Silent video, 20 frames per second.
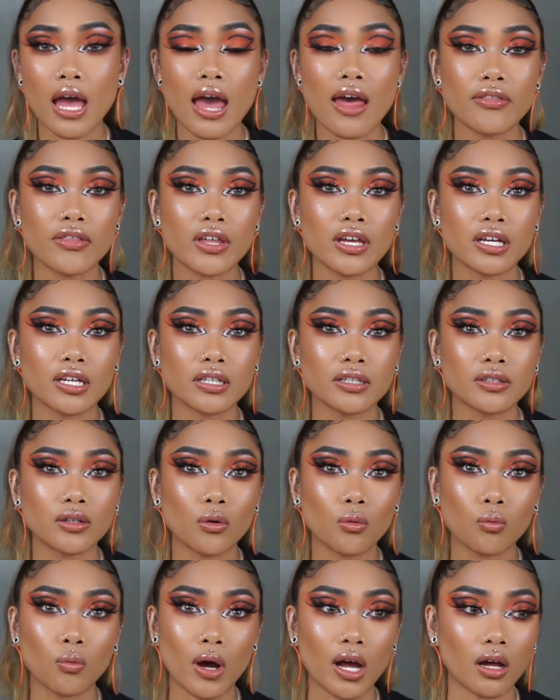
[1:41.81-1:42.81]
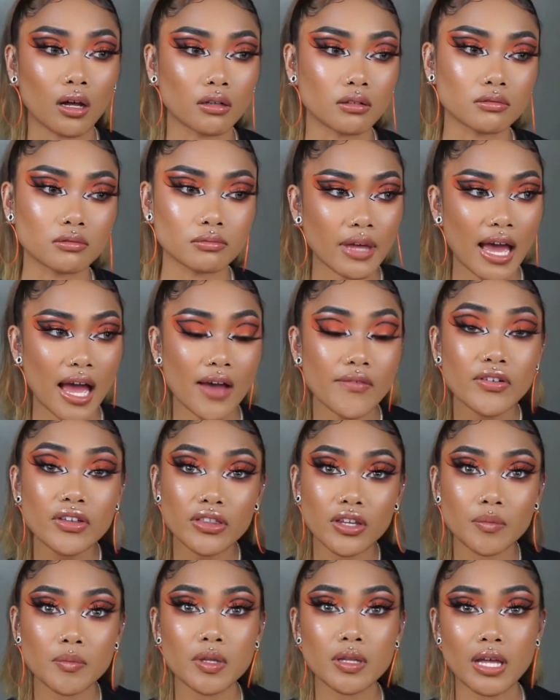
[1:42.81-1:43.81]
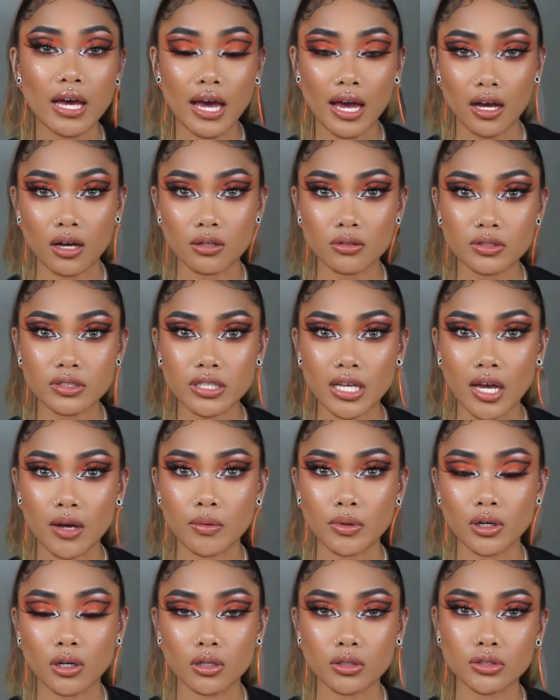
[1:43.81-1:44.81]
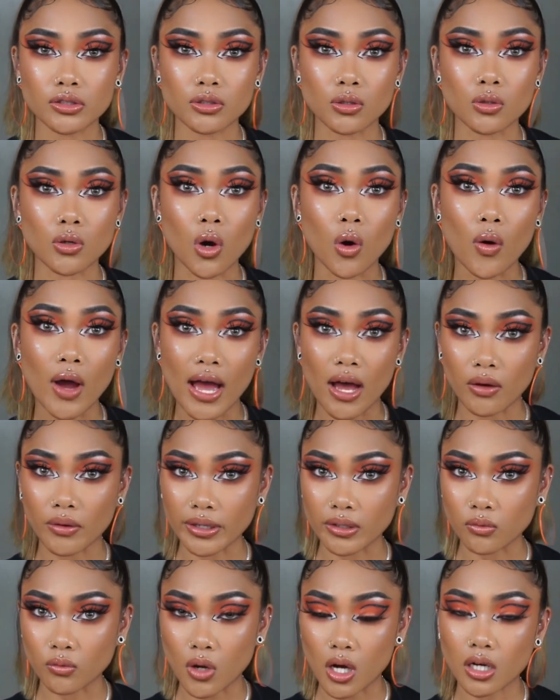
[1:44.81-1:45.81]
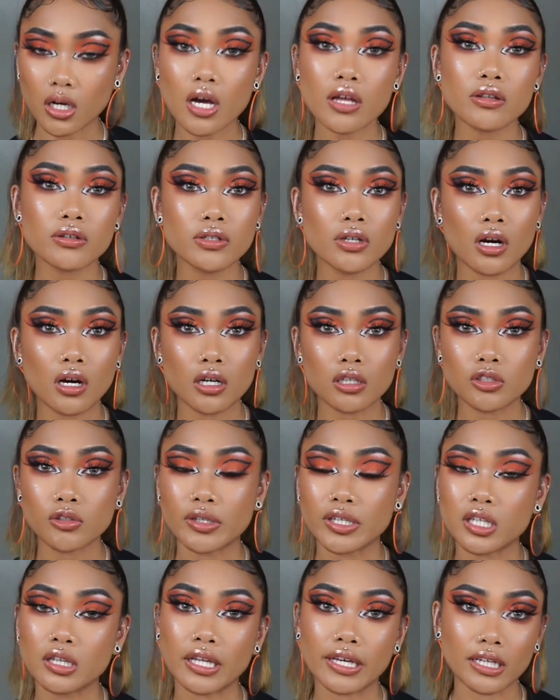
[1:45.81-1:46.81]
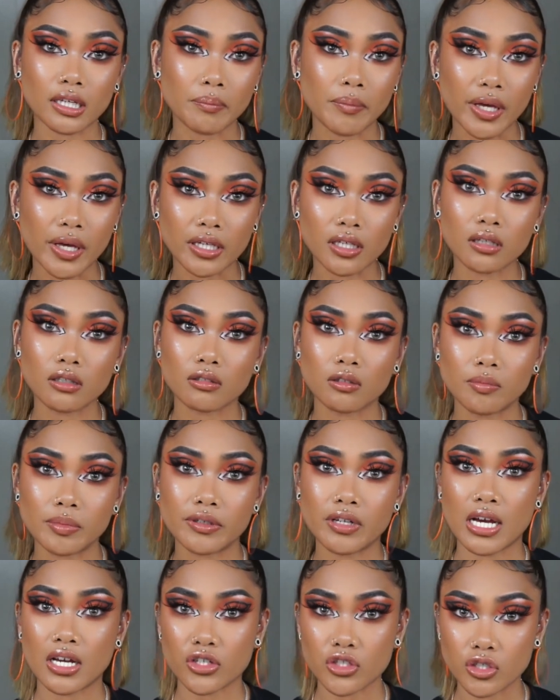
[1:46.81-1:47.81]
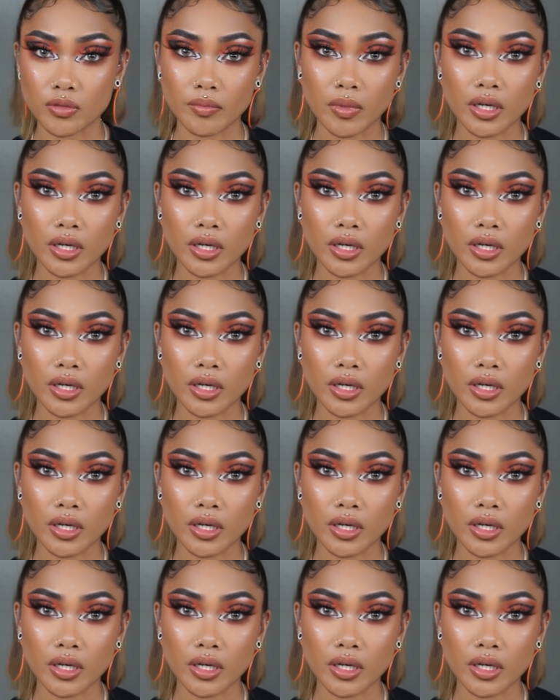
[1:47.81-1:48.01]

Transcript: and then while having them in the house, I would also go out and walk other dogs so I can like make a little bit extra